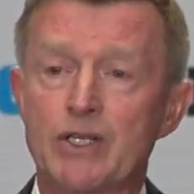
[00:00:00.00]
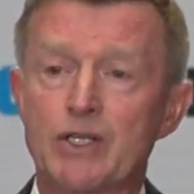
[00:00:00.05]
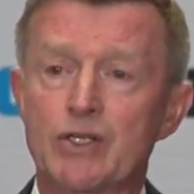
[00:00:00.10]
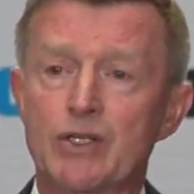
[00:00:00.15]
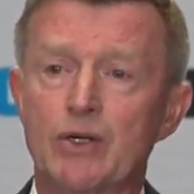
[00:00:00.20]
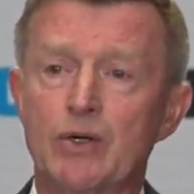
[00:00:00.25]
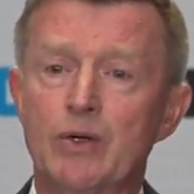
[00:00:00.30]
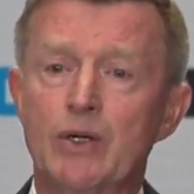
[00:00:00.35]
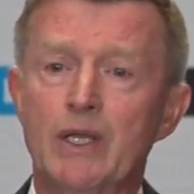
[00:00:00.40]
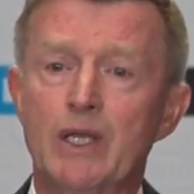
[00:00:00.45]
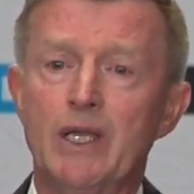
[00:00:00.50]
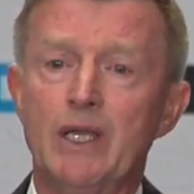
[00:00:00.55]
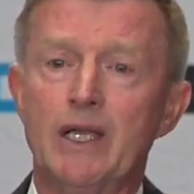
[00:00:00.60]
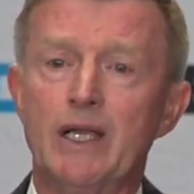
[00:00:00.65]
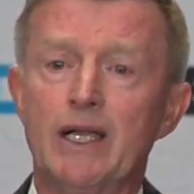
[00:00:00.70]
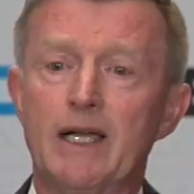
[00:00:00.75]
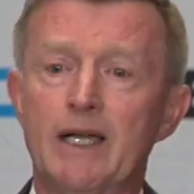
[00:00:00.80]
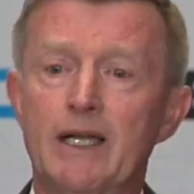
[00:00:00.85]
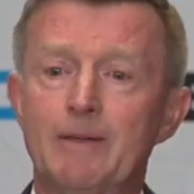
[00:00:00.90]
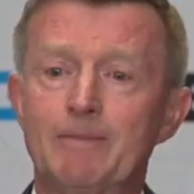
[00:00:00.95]
So,
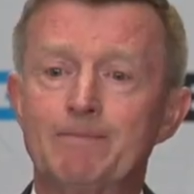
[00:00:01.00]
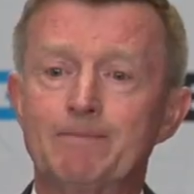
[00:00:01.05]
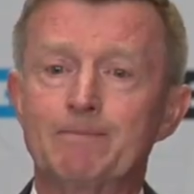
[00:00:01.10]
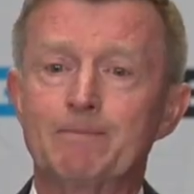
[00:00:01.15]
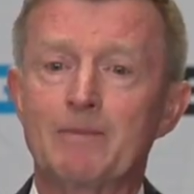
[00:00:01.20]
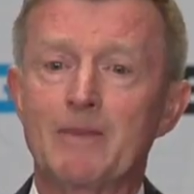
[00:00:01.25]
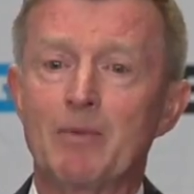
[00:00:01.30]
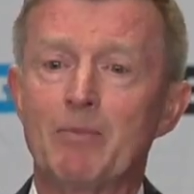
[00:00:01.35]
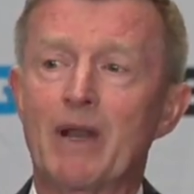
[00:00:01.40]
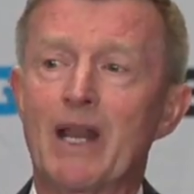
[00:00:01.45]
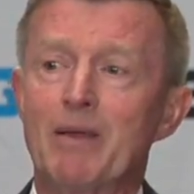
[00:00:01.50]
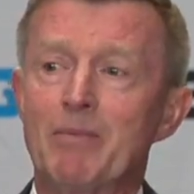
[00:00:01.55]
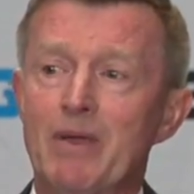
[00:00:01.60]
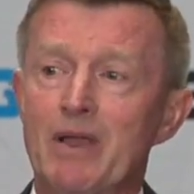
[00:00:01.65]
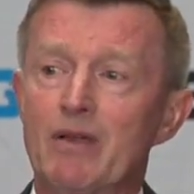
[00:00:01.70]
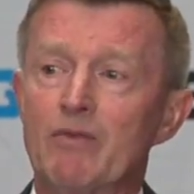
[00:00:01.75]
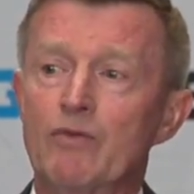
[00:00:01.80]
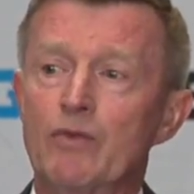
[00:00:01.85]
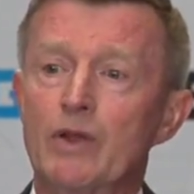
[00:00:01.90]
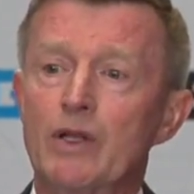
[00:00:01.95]
um, but
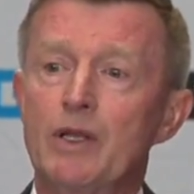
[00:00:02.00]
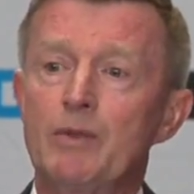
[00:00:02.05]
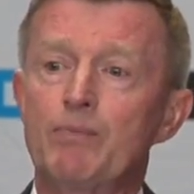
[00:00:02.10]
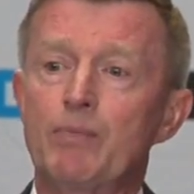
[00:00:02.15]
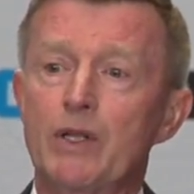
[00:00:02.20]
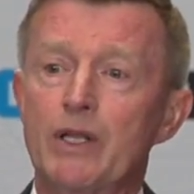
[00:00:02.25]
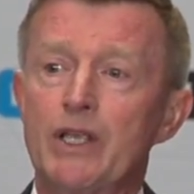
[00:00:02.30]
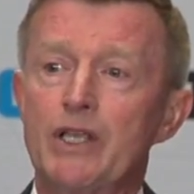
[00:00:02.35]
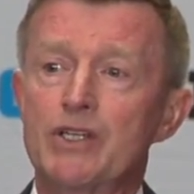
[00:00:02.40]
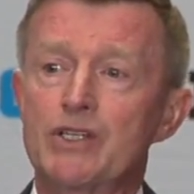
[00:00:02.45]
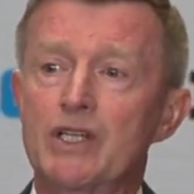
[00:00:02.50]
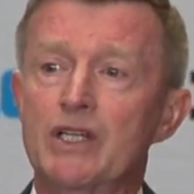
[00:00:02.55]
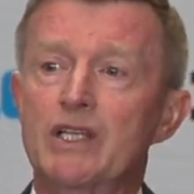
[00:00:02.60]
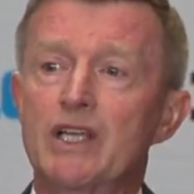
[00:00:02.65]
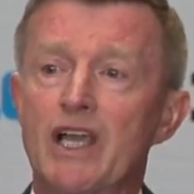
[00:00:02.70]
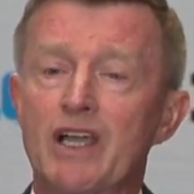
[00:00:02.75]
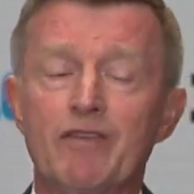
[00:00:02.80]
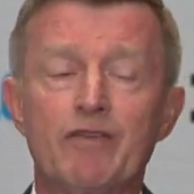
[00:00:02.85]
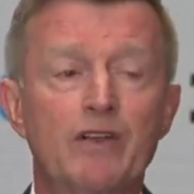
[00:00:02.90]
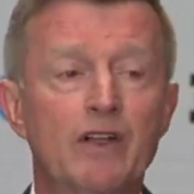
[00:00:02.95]
I'm really pleased and
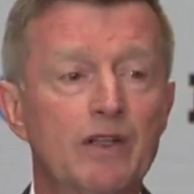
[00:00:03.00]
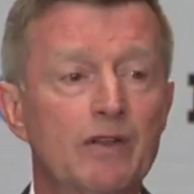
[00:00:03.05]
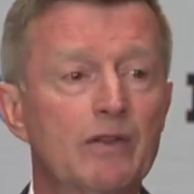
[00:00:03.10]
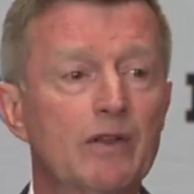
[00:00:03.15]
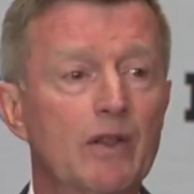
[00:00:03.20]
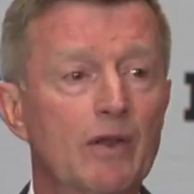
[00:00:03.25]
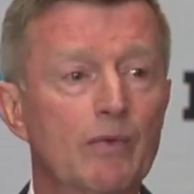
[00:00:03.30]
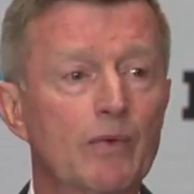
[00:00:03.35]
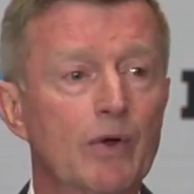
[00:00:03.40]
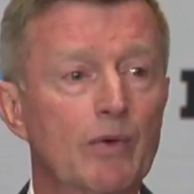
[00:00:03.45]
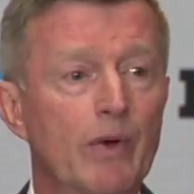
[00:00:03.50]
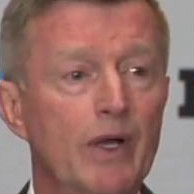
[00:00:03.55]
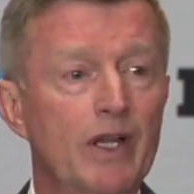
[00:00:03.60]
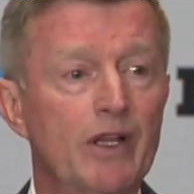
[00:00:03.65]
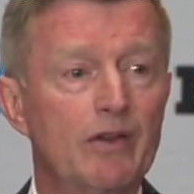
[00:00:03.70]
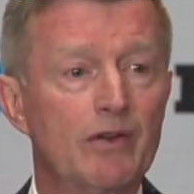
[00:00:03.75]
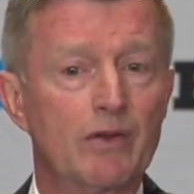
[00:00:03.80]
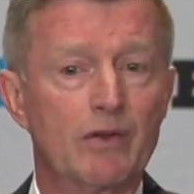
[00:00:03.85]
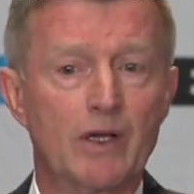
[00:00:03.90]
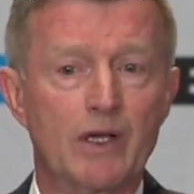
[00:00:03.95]
confident that we're
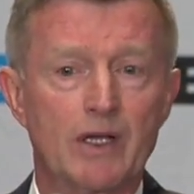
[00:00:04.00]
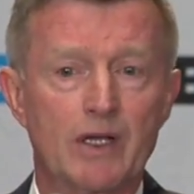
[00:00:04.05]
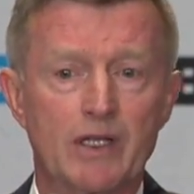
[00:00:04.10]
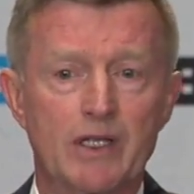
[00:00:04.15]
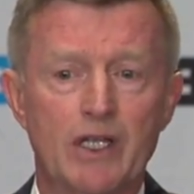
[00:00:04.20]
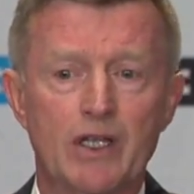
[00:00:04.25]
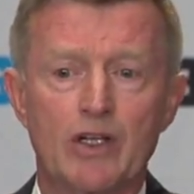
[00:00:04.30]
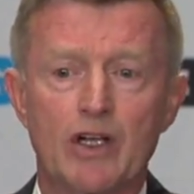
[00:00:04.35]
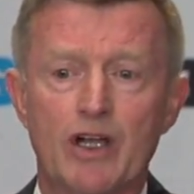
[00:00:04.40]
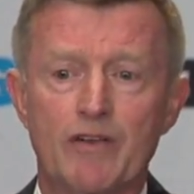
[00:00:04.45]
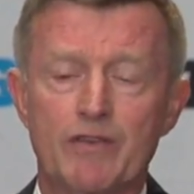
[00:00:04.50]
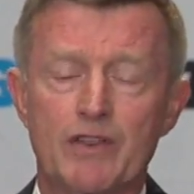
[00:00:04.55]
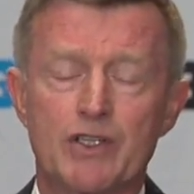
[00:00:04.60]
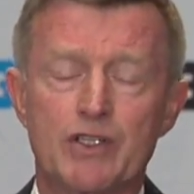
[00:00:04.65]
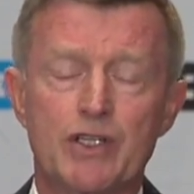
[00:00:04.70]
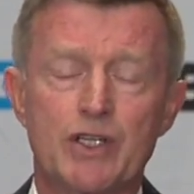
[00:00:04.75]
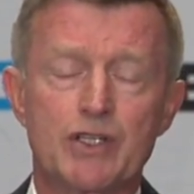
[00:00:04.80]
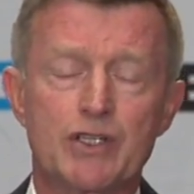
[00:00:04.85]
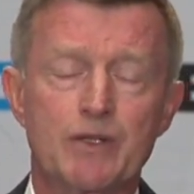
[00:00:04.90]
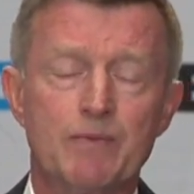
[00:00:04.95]
ready to uh, kick off the
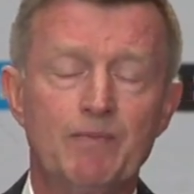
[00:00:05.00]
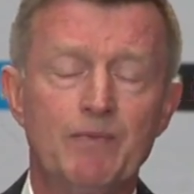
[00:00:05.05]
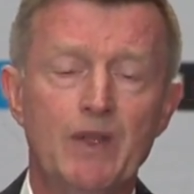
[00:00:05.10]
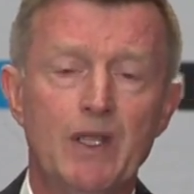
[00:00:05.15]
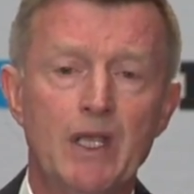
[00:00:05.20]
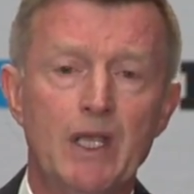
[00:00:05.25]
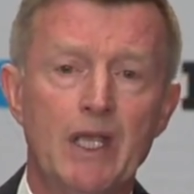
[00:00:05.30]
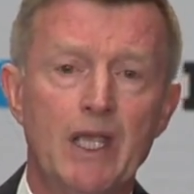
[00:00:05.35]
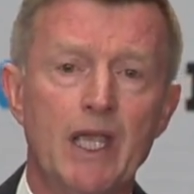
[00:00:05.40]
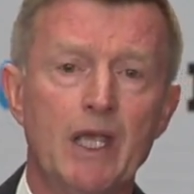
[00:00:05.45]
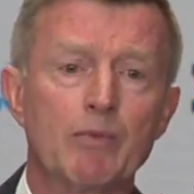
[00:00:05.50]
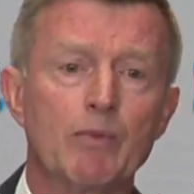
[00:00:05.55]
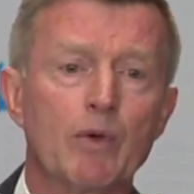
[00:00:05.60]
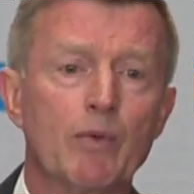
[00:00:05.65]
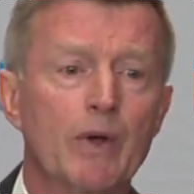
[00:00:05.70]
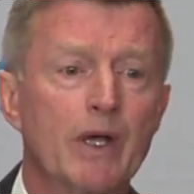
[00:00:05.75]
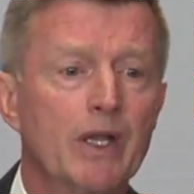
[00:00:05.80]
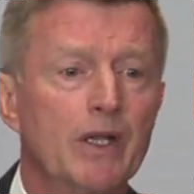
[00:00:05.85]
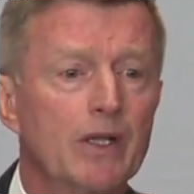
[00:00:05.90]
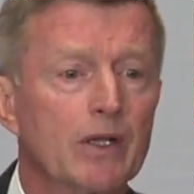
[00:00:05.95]
season and we're
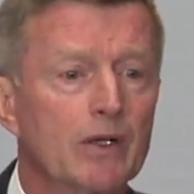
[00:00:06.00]
ready to